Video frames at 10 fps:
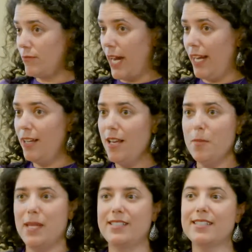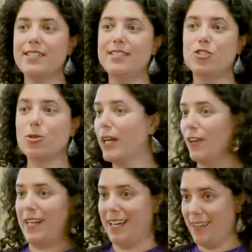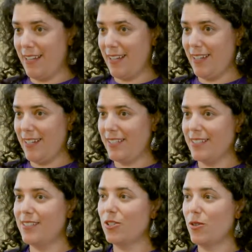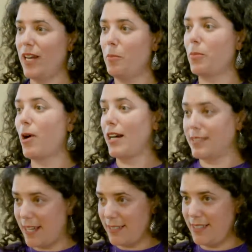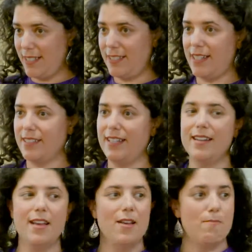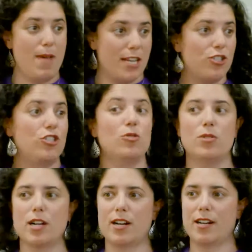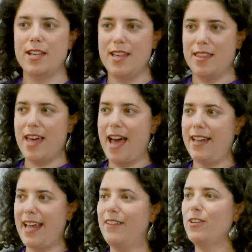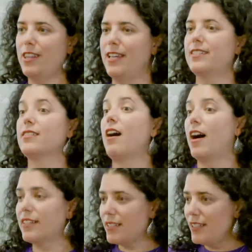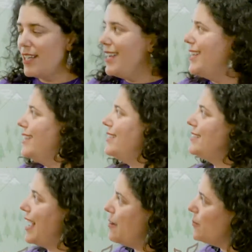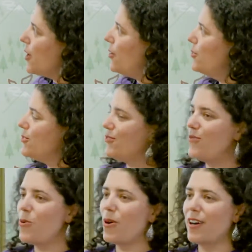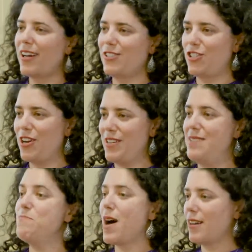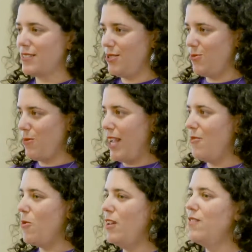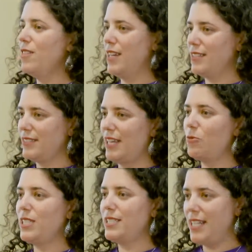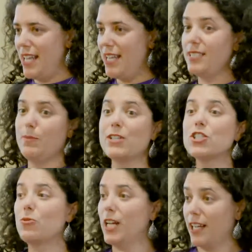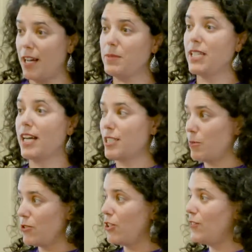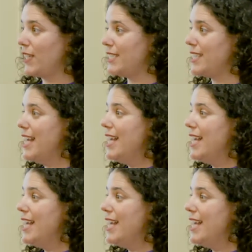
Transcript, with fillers: right? But it doesn't trigger anything. It doesn't create a process. It doesn't make sure that everything is caught. The same goes for a shared inbox right? One of the things that we see, especially when it comes to customer service,